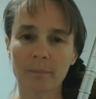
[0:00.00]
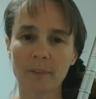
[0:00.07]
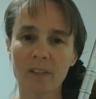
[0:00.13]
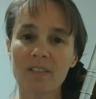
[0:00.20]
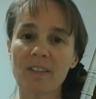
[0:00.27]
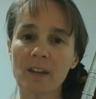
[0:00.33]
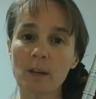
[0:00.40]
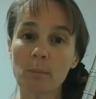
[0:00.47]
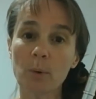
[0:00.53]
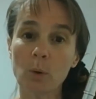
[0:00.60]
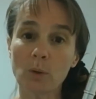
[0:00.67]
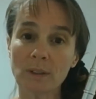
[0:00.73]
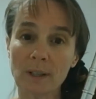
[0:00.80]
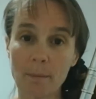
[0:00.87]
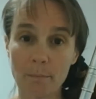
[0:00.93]

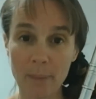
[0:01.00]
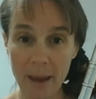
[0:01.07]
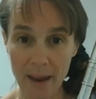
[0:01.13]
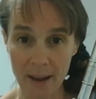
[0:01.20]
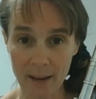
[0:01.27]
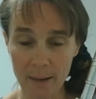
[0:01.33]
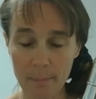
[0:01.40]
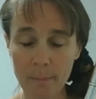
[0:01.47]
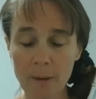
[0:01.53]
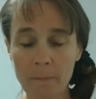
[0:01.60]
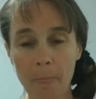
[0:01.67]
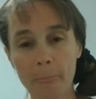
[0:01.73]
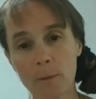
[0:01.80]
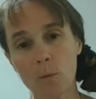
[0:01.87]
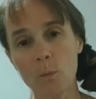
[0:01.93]
Theobald Boehm
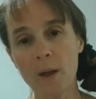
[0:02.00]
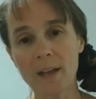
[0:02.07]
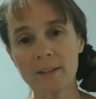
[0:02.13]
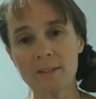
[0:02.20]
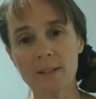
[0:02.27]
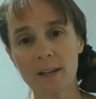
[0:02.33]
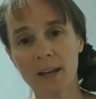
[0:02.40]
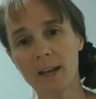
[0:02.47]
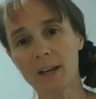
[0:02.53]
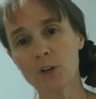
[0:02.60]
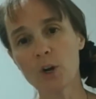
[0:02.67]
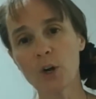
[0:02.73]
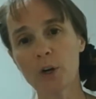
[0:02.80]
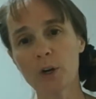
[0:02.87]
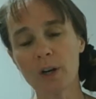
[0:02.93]
went and
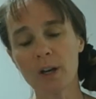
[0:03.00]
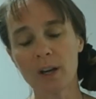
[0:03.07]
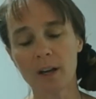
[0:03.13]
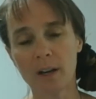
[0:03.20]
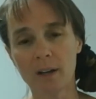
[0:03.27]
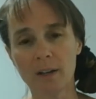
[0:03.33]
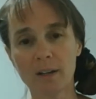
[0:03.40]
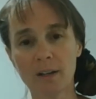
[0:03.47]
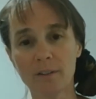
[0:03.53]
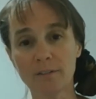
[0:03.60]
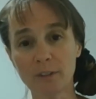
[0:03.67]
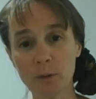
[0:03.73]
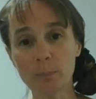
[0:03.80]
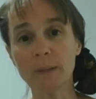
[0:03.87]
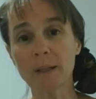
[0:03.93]
heard a
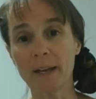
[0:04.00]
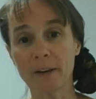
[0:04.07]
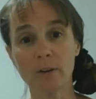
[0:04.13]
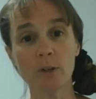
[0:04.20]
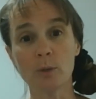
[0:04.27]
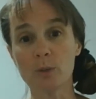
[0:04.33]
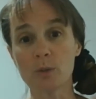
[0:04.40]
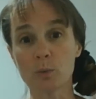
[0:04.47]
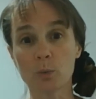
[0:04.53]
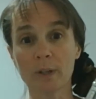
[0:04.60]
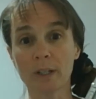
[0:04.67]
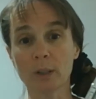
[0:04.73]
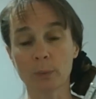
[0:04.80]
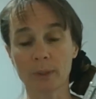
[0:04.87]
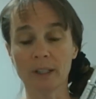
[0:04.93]
flute player who was
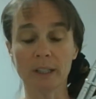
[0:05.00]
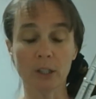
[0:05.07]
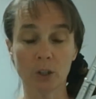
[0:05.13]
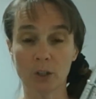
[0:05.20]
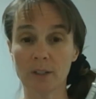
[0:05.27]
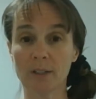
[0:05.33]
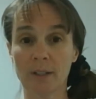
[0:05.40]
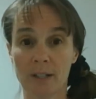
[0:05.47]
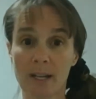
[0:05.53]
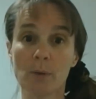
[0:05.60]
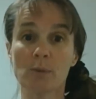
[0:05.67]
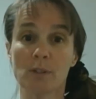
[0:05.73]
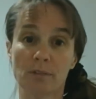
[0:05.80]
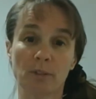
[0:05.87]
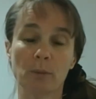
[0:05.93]
really, really good, and he
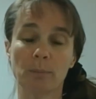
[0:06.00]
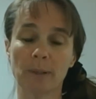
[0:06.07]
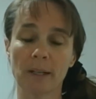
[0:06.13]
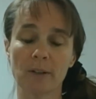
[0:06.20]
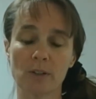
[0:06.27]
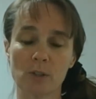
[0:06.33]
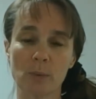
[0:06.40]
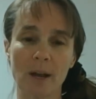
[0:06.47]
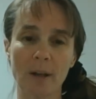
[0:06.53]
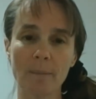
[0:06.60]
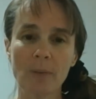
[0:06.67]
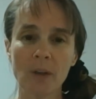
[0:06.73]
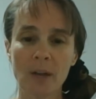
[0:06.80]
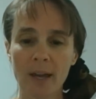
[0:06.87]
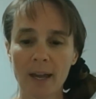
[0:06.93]
was a flute player as well.
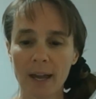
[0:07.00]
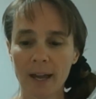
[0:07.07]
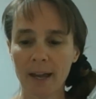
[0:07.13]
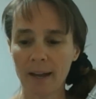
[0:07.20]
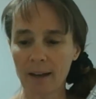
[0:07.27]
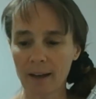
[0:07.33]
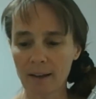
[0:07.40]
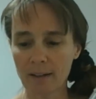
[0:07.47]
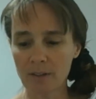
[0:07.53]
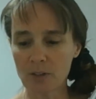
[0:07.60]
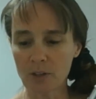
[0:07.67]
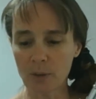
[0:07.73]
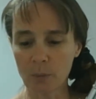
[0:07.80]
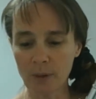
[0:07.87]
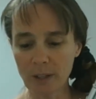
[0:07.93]
And
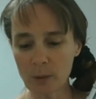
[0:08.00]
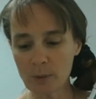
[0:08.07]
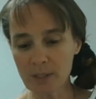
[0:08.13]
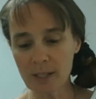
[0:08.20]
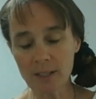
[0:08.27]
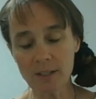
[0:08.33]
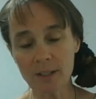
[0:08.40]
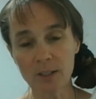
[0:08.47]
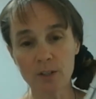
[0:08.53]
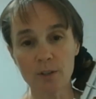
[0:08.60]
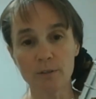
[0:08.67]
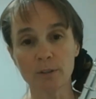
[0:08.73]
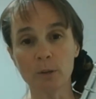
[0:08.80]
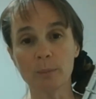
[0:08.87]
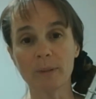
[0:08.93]
when he was listening to the
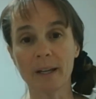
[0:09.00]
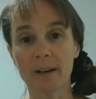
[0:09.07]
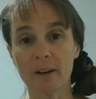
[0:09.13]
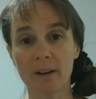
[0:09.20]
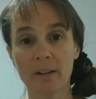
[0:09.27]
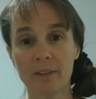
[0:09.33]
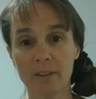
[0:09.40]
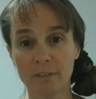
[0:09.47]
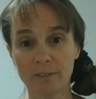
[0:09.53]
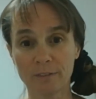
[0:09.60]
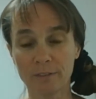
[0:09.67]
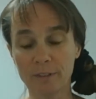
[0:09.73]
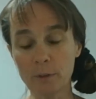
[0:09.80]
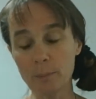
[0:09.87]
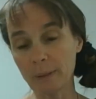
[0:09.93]

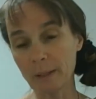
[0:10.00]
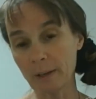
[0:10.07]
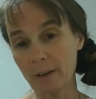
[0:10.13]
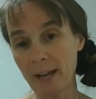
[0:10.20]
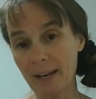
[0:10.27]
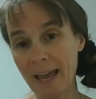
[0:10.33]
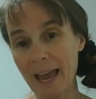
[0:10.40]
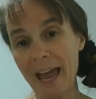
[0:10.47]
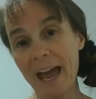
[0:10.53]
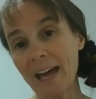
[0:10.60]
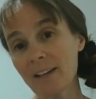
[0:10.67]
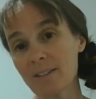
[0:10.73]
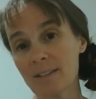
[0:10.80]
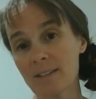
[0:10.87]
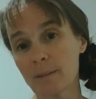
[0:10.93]
flute player had
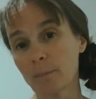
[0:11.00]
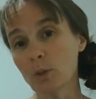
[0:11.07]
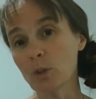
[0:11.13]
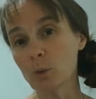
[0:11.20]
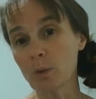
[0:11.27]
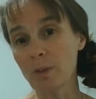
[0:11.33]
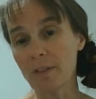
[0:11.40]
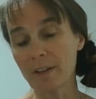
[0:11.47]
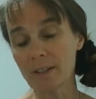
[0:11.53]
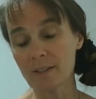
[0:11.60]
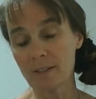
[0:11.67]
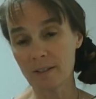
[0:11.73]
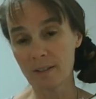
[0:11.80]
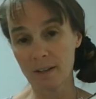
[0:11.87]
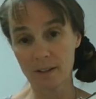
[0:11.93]
added some cool things
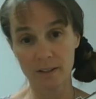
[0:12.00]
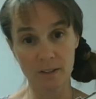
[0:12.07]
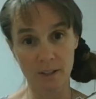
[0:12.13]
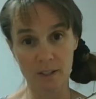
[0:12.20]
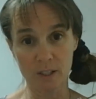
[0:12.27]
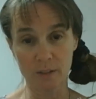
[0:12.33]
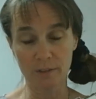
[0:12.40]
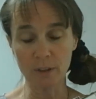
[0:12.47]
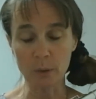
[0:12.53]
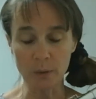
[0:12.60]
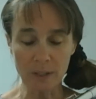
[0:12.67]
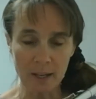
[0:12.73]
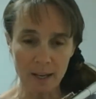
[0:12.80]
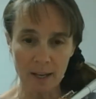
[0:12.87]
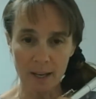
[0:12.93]
to his flute,
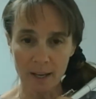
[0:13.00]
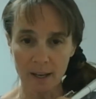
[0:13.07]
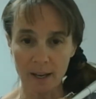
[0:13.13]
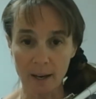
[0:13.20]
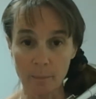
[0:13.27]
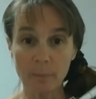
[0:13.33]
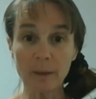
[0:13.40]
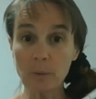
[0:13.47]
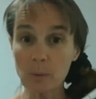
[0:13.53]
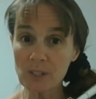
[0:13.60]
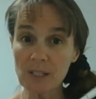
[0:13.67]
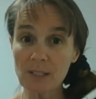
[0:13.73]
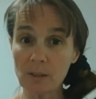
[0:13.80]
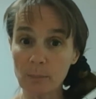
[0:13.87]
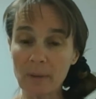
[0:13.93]
but it
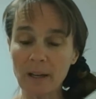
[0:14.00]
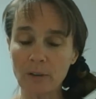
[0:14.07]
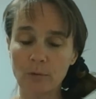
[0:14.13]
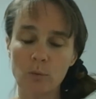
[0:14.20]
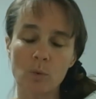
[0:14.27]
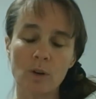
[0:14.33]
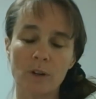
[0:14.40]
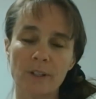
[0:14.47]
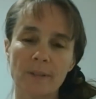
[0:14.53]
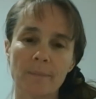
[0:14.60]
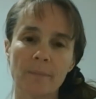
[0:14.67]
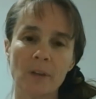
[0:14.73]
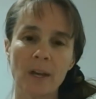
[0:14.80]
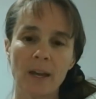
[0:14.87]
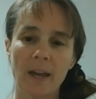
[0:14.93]
still made of wood.
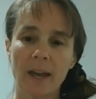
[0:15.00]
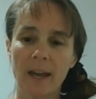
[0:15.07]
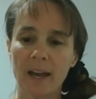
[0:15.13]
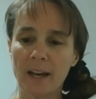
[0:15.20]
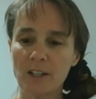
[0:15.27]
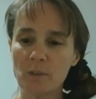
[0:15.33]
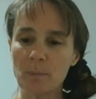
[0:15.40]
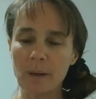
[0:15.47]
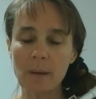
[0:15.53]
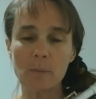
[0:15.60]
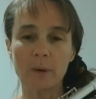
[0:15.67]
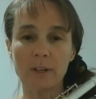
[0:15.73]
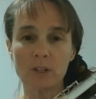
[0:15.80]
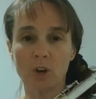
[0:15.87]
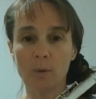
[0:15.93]
And Boehm
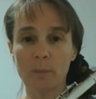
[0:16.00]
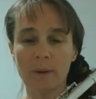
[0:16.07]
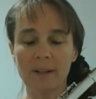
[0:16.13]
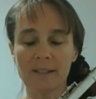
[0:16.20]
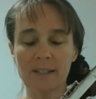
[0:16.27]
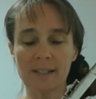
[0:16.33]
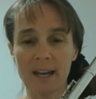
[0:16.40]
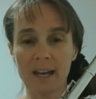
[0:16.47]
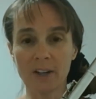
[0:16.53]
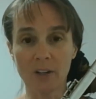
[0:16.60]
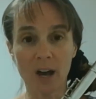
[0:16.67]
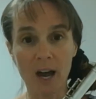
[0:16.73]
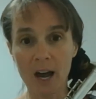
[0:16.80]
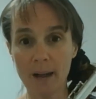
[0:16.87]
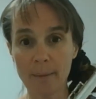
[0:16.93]
went home and said,
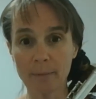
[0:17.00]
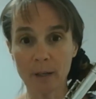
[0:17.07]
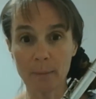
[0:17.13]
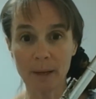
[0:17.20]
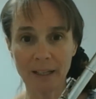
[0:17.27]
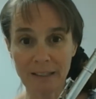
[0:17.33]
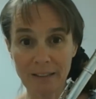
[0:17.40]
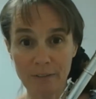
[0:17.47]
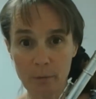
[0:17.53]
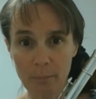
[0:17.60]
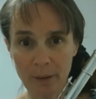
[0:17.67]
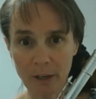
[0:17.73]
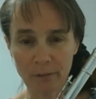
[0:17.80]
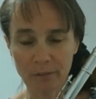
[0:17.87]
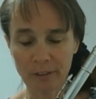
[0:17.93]
I'm going to make an even
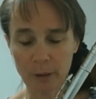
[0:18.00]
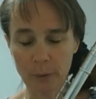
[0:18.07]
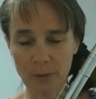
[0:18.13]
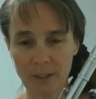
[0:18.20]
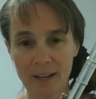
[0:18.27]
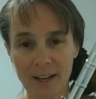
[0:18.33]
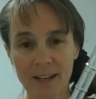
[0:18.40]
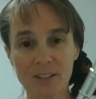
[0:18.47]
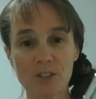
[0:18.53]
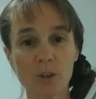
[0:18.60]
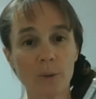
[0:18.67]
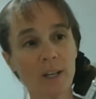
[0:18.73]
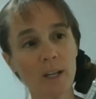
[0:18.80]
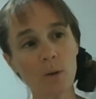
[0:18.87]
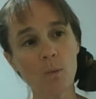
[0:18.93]
better flute. And so
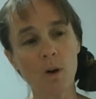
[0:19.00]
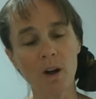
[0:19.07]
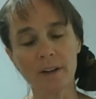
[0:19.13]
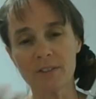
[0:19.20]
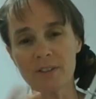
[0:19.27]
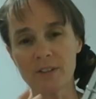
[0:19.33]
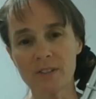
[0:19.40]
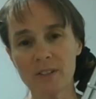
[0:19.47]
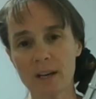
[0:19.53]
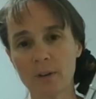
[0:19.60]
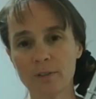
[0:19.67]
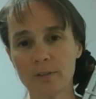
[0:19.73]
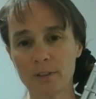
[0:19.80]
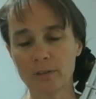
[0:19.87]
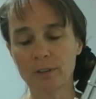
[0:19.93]
he wanted the sound
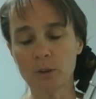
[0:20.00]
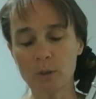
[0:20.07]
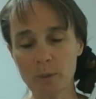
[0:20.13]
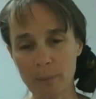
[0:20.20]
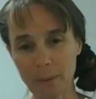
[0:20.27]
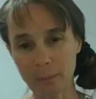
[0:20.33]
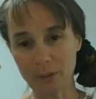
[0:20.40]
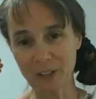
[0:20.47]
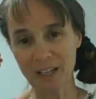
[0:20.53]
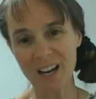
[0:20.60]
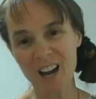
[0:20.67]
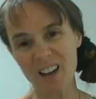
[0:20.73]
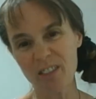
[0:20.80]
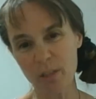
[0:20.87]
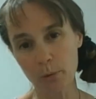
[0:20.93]
of the flute to be able to
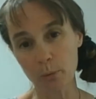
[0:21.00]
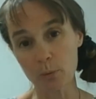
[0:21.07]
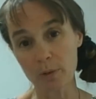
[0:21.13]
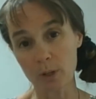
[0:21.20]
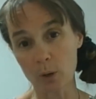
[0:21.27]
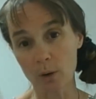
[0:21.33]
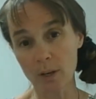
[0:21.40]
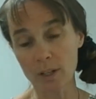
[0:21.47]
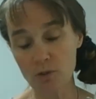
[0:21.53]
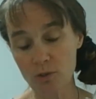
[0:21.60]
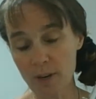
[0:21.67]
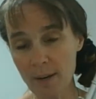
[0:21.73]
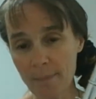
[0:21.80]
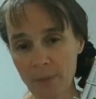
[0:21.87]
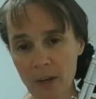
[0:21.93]
cut through the
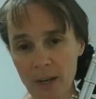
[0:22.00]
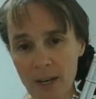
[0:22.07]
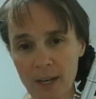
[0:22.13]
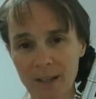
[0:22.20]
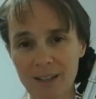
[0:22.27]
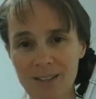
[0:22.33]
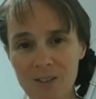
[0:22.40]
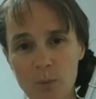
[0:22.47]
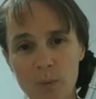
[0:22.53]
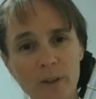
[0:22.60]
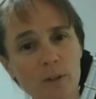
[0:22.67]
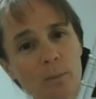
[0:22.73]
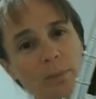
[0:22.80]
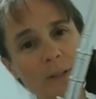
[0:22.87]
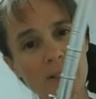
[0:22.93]
orchestra, because when
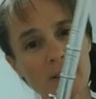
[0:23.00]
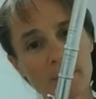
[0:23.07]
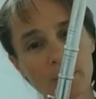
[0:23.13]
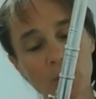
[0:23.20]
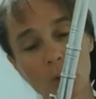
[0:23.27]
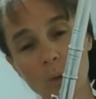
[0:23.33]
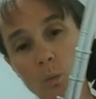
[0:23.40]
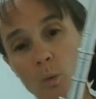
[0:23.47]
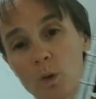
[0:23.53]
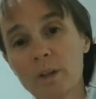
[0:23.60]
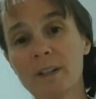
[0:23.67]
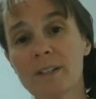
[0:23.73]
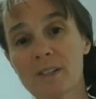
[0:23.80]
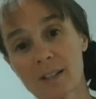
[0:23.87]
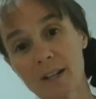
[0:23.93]
you play something on wood,
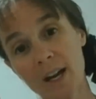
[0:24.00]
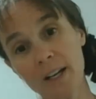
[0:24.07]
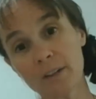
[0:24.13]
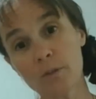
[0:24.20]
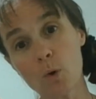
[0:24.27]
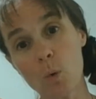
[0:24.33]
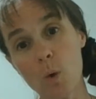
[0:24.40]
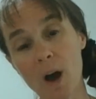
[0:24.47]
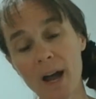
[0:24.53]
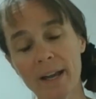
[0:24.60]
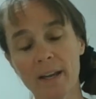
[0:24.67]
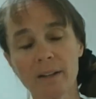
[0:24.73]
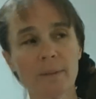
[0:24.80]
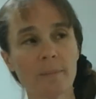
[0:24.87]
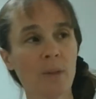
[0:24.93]
it's kind of
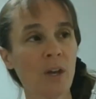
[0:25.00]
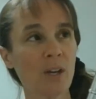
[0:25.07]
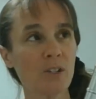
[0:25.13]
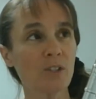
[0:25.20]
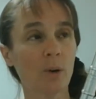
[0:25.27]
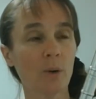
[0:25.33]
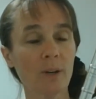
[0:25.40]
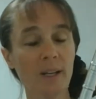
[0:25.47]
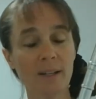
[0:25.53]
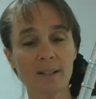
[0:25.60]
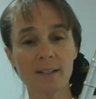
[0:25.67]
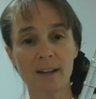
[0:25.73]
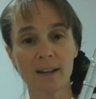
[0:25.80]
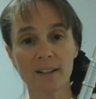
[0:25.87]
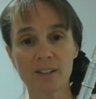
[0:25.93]
quiet. So he
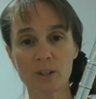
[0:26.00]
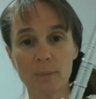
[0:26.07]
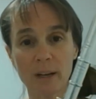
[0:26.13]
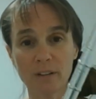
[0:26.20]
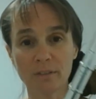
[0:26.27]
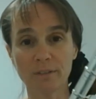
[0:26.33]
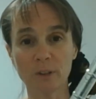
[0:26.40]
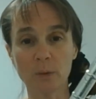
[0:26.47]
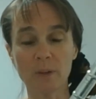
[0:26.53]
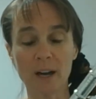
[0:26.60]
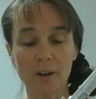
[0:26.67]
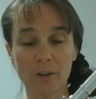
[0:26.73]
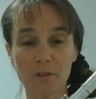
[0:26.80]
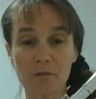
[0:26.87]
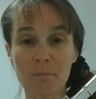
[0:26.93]
decided to make a flute
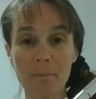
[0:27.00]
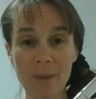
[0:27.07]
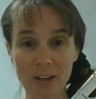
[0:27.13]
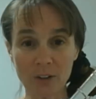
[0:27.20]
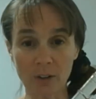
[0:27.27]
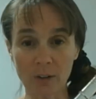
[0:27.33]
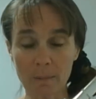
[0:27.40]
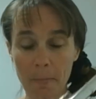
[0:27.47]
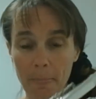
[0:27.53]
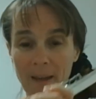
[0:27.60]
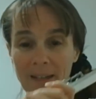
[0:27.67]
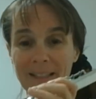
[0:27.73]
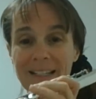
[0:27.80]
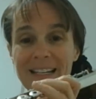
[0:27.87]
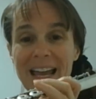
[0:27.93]
out of metal,
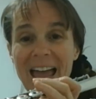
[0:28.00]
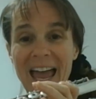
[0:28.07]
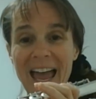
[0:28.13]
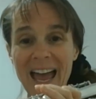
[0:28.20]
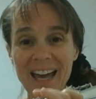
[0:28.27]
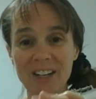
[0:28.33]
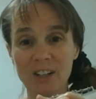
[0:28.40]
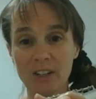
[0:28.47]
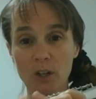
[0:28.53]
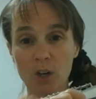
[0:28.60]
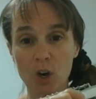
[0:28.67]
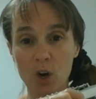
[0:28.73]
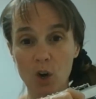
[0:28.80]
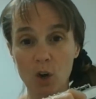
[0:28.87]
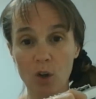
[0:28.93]
and he added
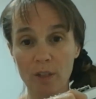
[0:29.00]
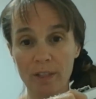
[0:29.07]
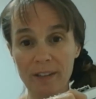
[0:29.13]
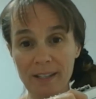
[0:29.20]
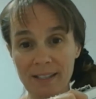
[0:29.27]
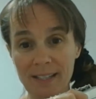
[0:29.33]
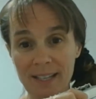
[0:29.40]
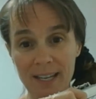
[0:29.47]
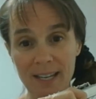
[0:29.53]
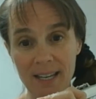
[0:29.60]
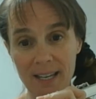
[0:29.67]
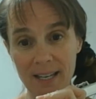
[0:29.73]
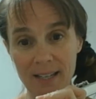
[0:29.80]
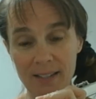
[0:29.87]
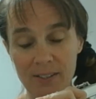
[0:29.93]
all these
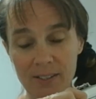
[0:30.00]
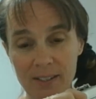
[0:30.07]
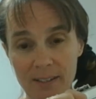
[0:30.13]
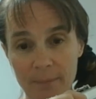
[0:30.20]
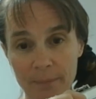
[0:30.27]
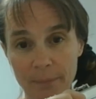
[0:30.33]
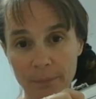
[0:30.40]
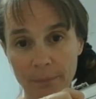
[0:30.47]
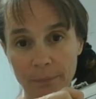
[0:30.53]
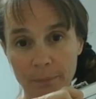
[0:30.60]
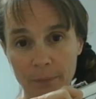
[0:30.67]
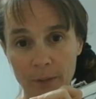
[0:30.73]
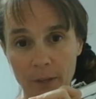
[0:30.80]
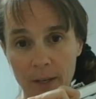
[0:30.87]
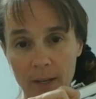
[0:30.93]
keys.
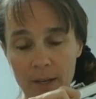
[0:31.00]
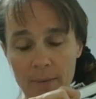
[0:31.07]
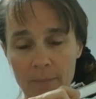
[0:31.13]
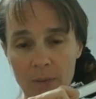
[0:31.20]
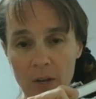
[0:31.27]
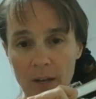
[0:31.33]
Okay,